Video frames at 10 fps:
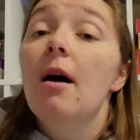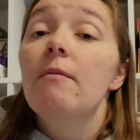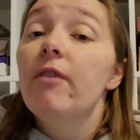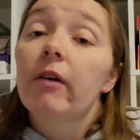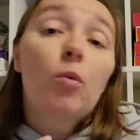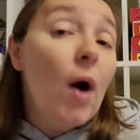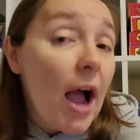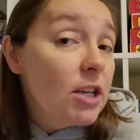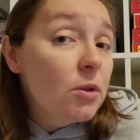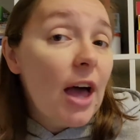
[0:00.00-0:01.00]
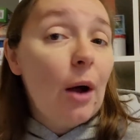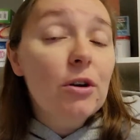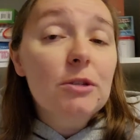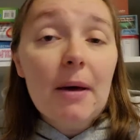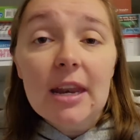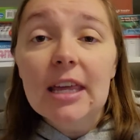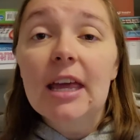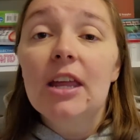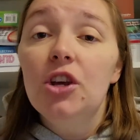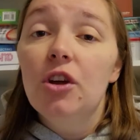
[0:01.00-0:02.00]
very wise with how we're spending
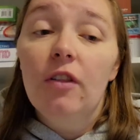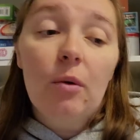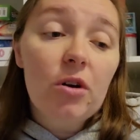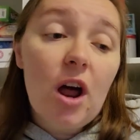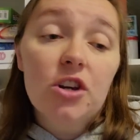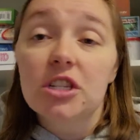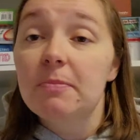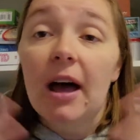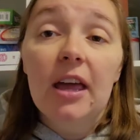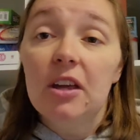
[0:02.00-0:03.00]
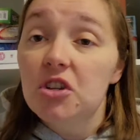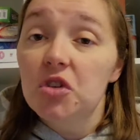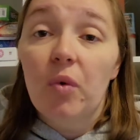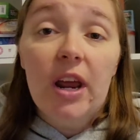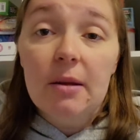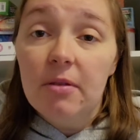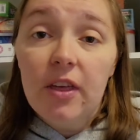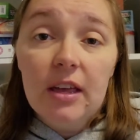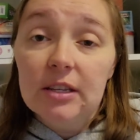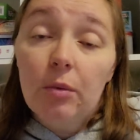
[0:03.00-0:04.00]
it. That we're not just buying just random
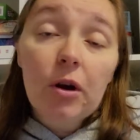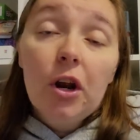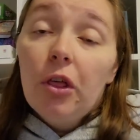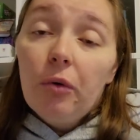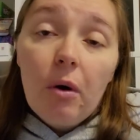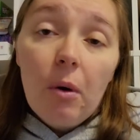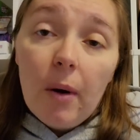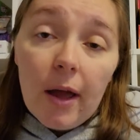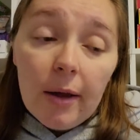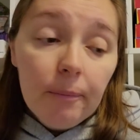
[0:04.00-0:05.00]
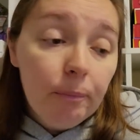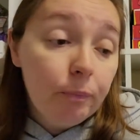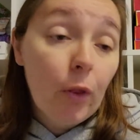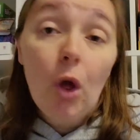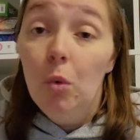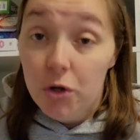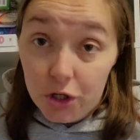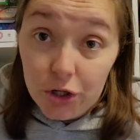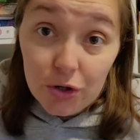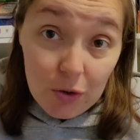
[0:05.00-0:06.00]
things that we're going to throw away, which
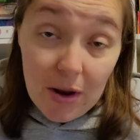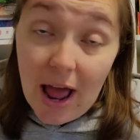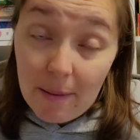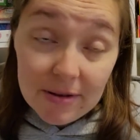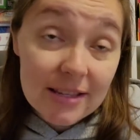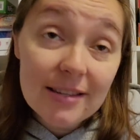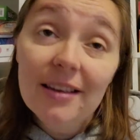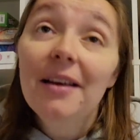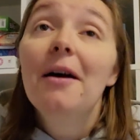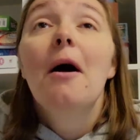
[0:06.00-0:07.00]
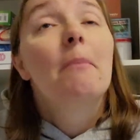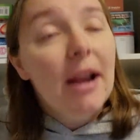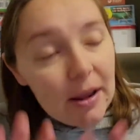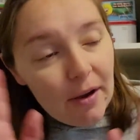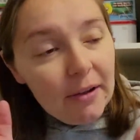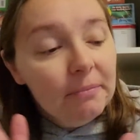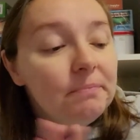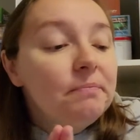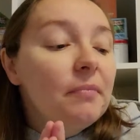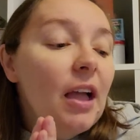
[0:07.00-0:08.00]
is usually what happens. But anyway,
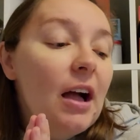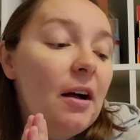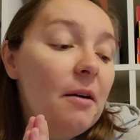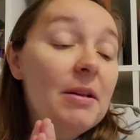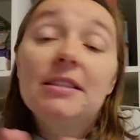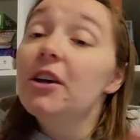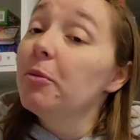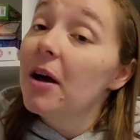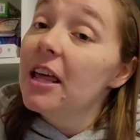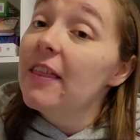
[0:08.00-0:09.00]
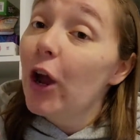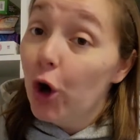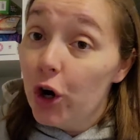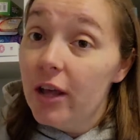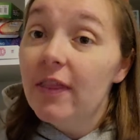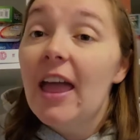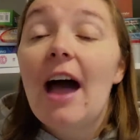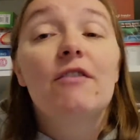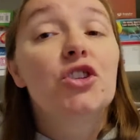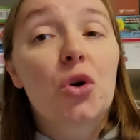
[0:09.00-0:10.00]
it's their money, they earn it, they
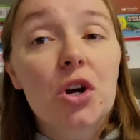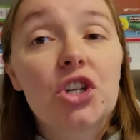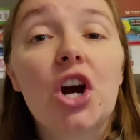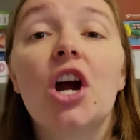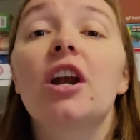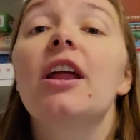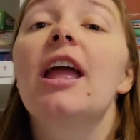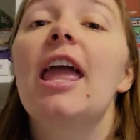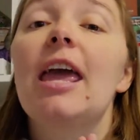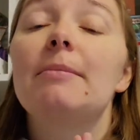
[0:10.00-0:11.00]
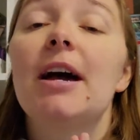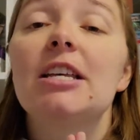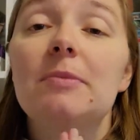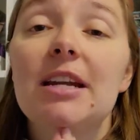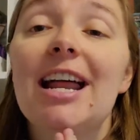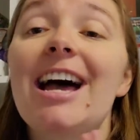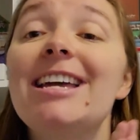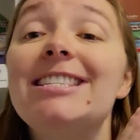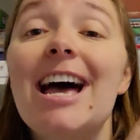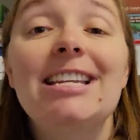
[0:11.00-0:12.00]
have a chore chart, and my husband and I
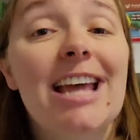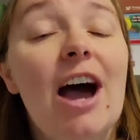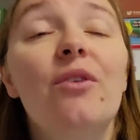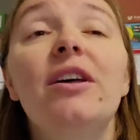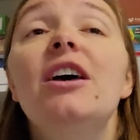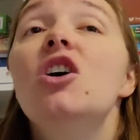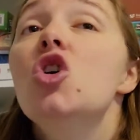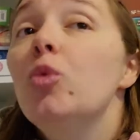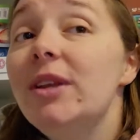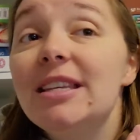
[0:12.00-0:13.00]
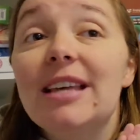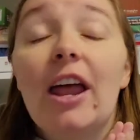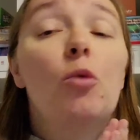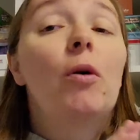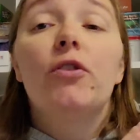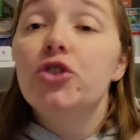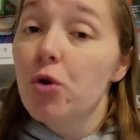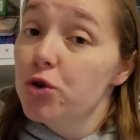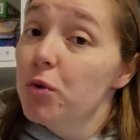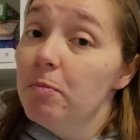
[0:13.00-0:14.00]
sat down. We decided what the
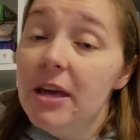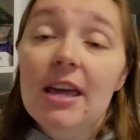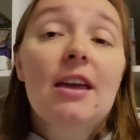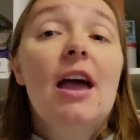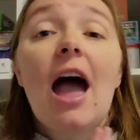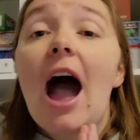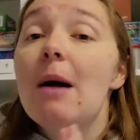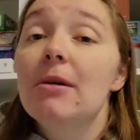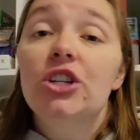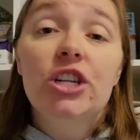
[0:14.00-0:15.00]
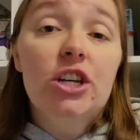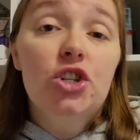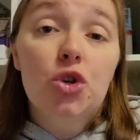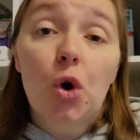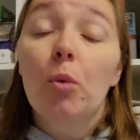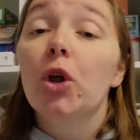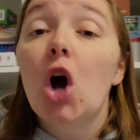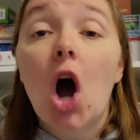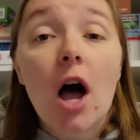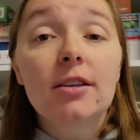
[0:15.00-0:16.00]
chores would be, how much each chore would
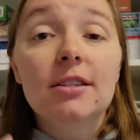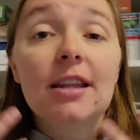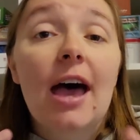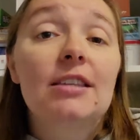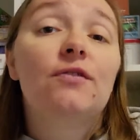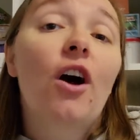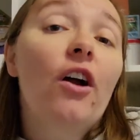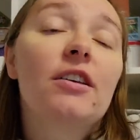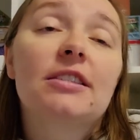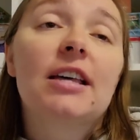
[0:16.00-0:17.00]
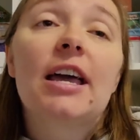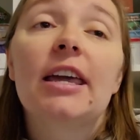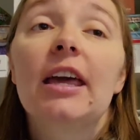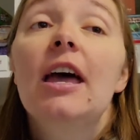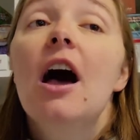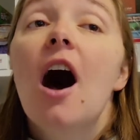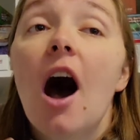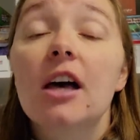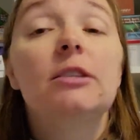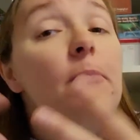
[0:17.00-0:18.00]
cost, as far as like
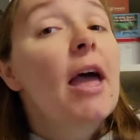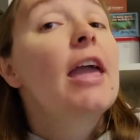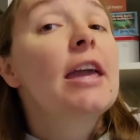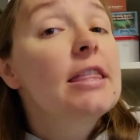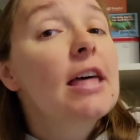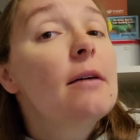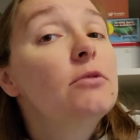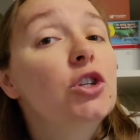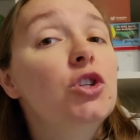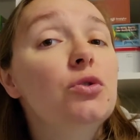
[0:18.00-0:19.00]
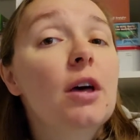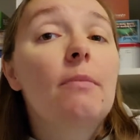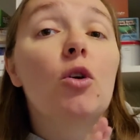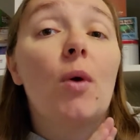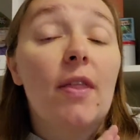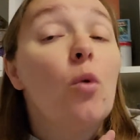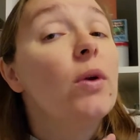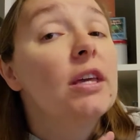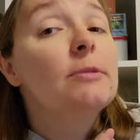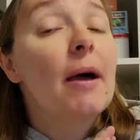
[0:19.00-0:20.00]
us paying them to do them the way that
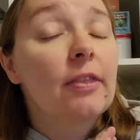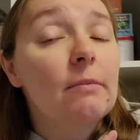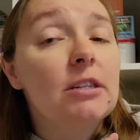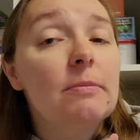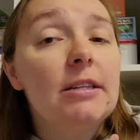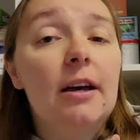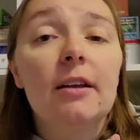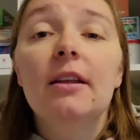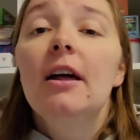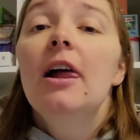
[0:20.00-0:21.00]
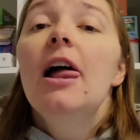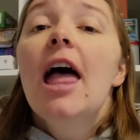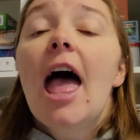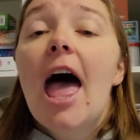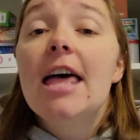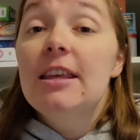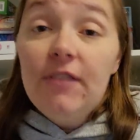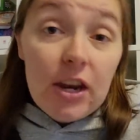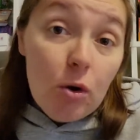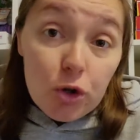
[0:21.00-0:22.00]
we expect them to be done. And if
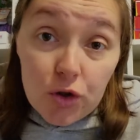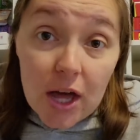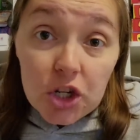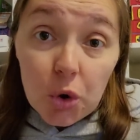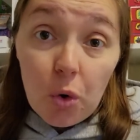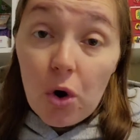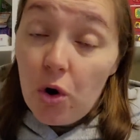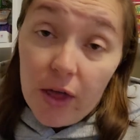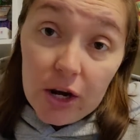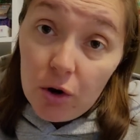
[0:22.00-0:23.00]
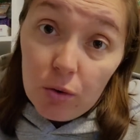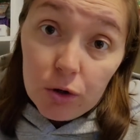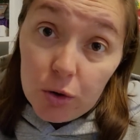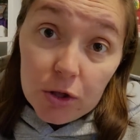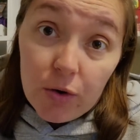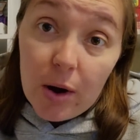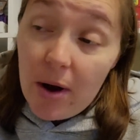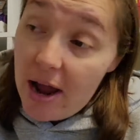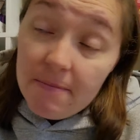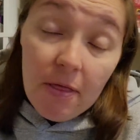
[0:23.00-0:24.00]
they don't do that chore or they don't do it the right
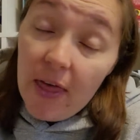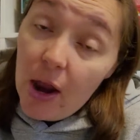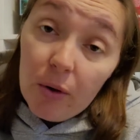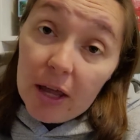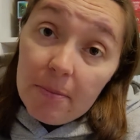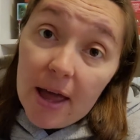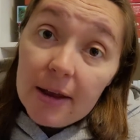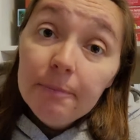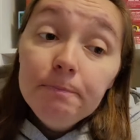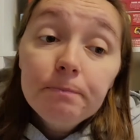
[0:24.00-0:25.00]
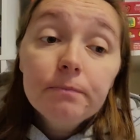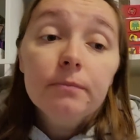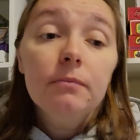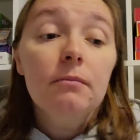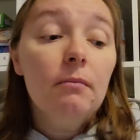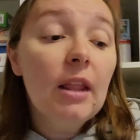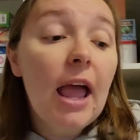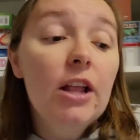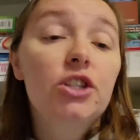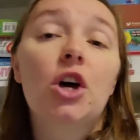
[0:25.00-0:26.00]
way, they don't get paid.
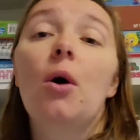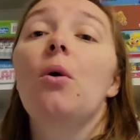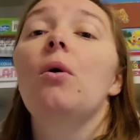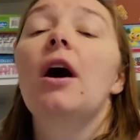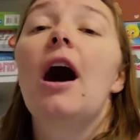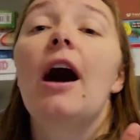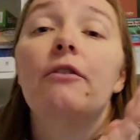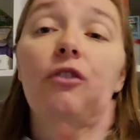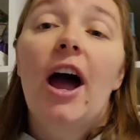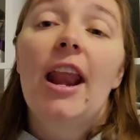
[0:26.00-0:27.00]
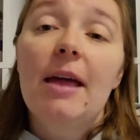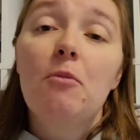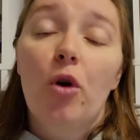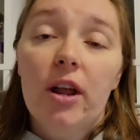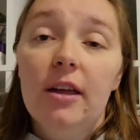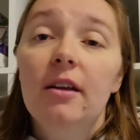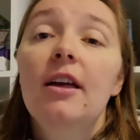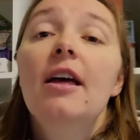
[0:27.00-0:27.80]
And so on Friday morning,